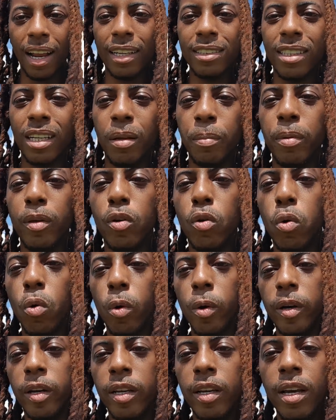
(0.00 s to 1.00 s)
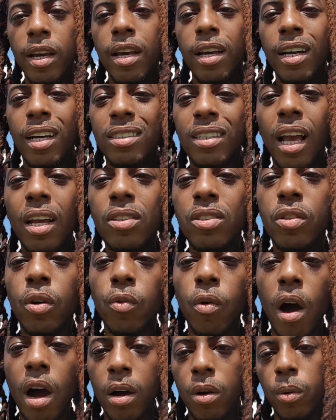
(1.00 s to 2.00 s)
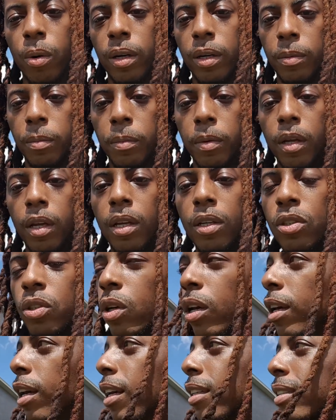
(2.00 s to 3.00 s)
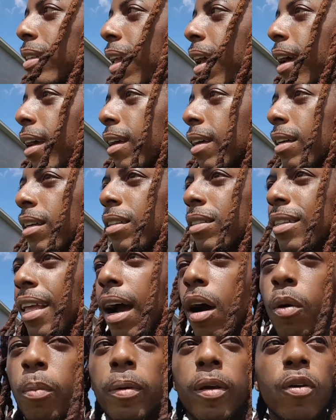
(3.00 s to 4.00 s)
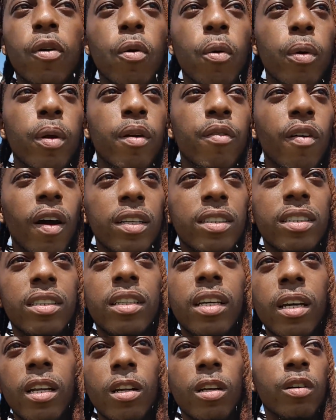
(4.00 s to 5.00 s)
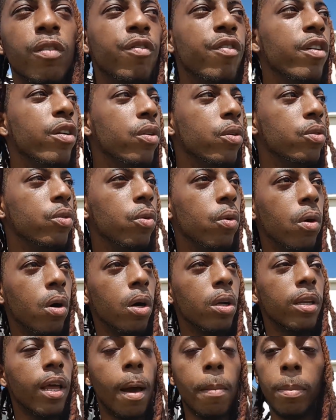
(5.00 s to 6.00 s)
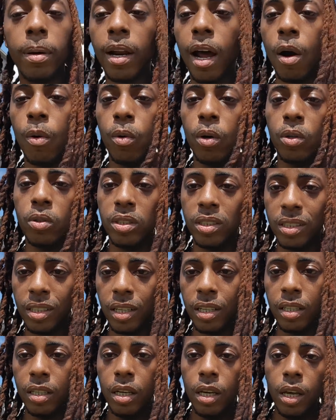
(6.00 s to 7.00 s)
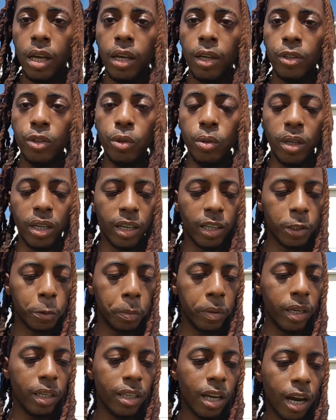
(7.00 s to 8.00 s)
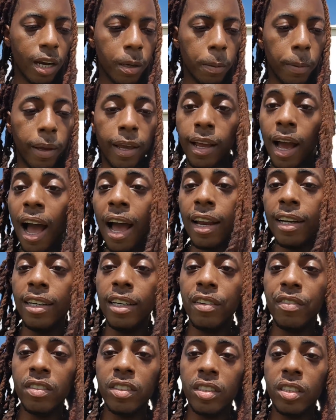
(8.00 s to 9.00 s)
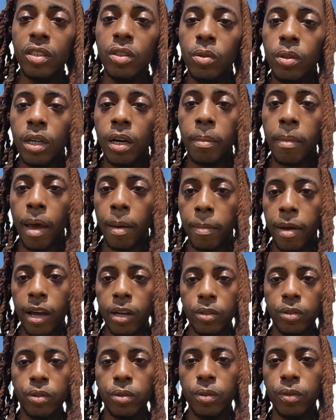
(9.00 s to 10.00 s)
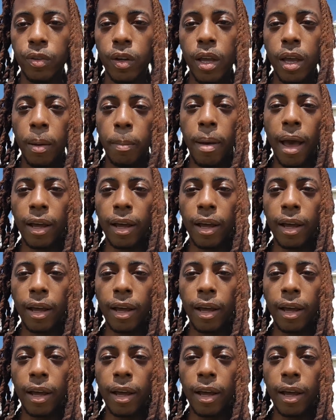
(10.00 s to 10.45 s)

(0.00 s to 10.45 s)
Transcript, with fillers: That's gonna be corny. Cause I used to rock with him. So it's like that would be corny if I just get on the video and do all that. But I will say you niggas being y'all. Eh, I didn't even see you come at Battle Truth.